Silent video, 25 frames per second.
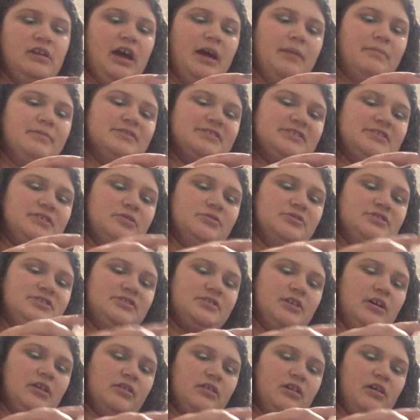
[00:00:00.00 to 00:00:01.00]
I've been so
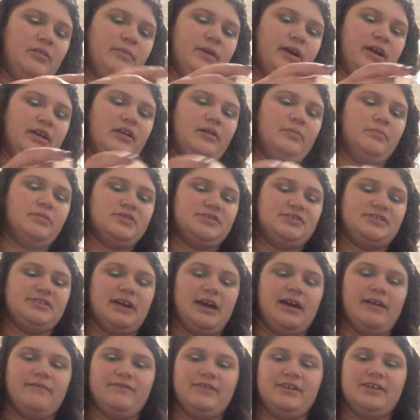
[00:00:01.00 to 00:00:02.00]
stuck on my number
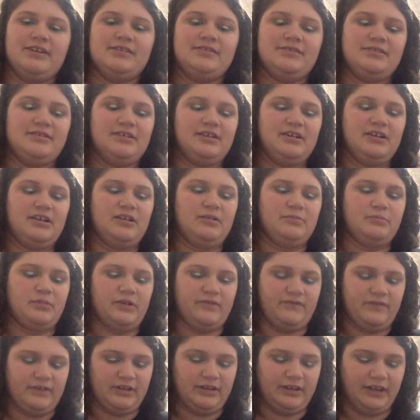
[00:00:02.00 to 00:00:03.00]
7
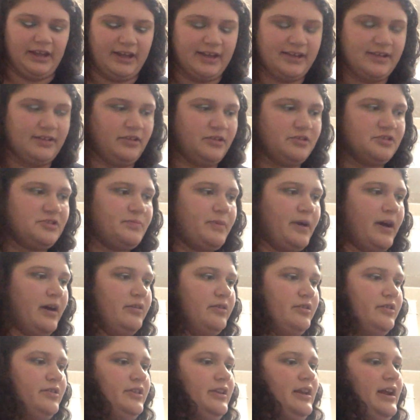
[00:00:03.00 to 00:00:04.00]
Perfect Light loose
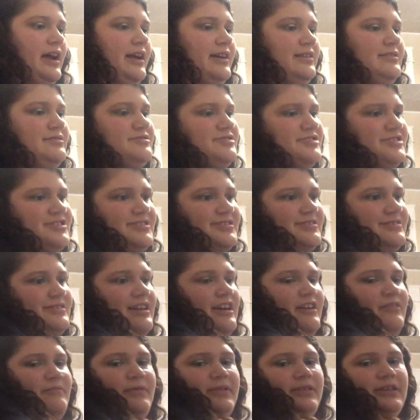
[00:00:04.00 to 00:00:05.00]
powder that I just
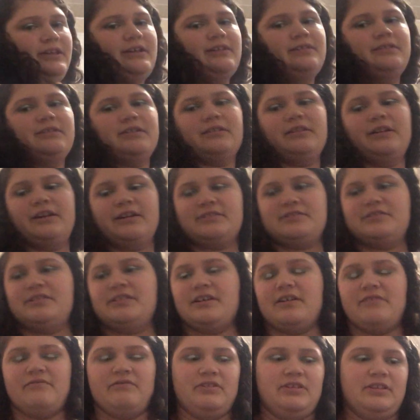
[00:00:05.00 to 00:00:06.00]
have been, like,
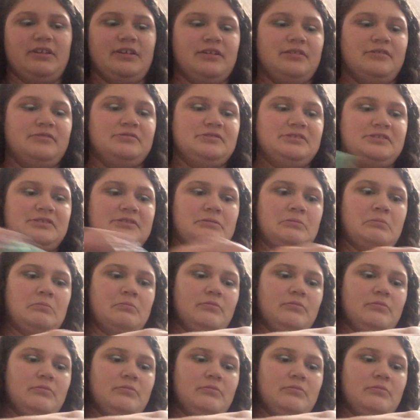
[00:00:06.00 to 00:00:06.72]
neglecting everything else.